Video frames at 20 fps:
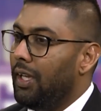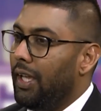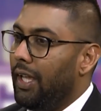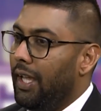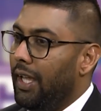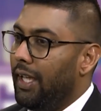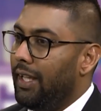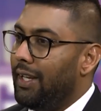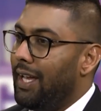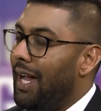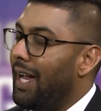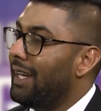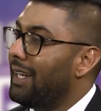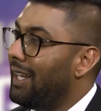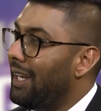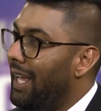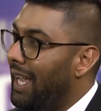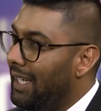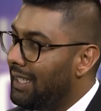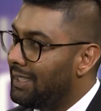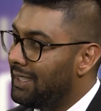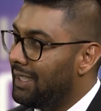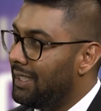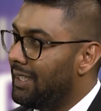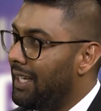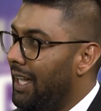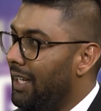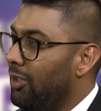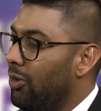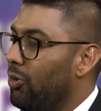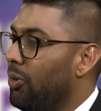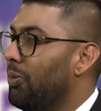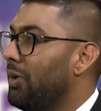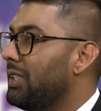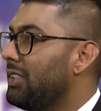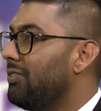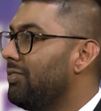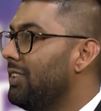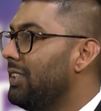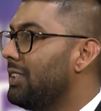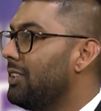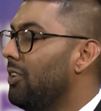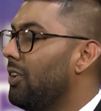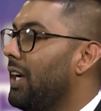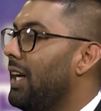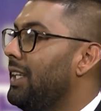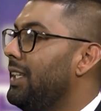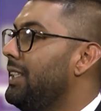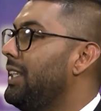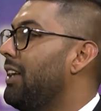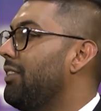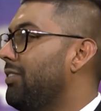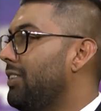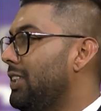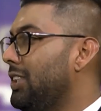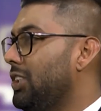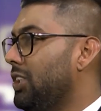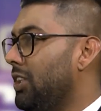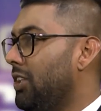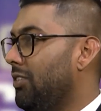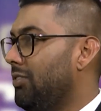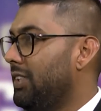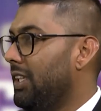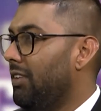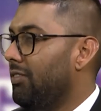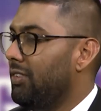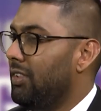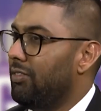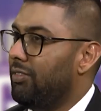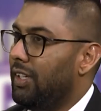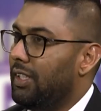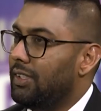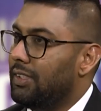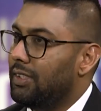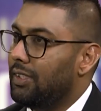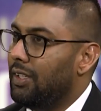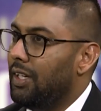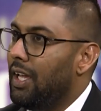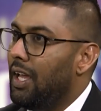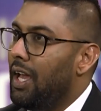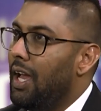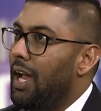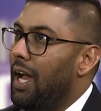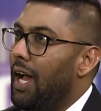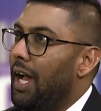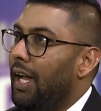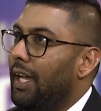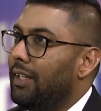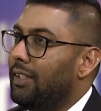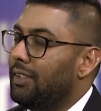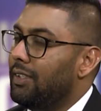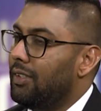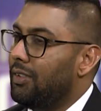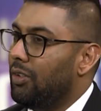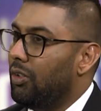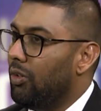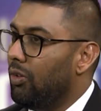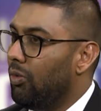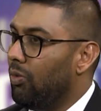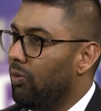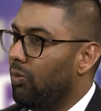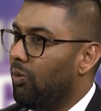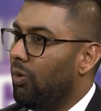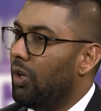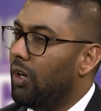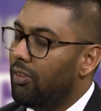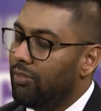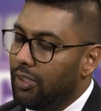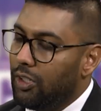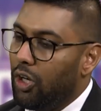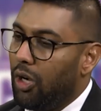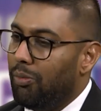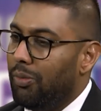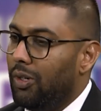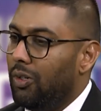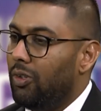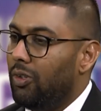in analyzing that, we must first look at the definition of self-defense. And one of the common law